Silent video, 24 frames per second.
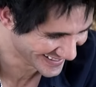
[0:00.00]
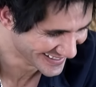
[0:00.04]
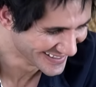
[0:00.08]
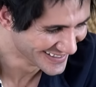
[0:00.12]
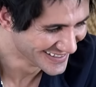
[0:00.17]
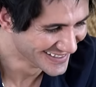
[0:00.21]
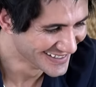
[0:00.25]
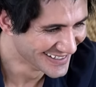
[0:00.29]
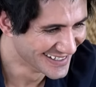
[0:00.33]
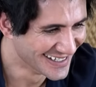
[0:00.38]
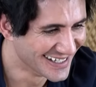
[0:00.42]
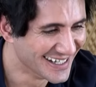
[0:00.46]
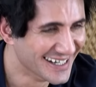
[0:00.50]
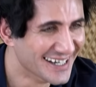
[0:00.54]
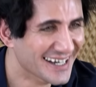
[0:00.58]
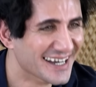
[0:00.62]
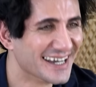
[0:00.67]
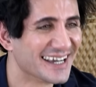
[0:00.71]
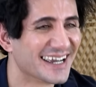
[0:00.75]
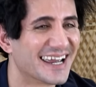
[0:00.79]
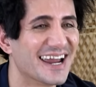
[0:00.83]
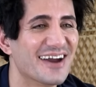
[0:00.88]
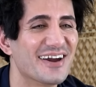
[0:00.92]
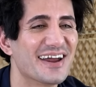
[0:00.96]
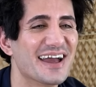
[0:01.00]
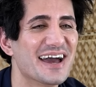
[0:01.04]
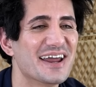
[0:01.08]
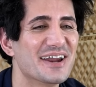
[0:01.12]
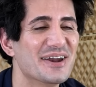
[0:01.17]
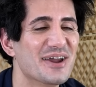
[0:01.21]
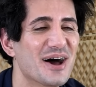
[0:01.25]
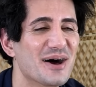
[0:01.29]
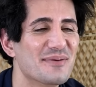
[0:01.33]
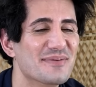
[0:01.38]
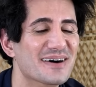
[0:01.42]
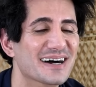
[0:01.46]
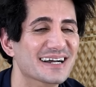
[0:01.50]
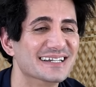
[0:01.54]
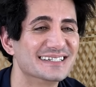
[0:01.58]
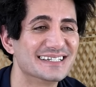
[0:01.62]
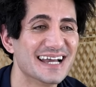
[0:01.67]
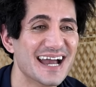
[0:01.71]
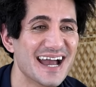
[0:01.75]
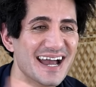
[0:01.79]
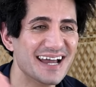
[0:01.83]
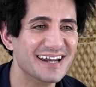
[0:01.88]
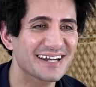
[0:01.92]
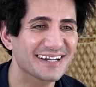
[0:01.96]
give it 5. Carrie Ann and Alba,
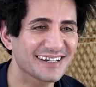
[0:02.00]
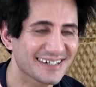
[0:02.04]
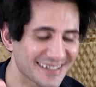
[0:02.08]
10.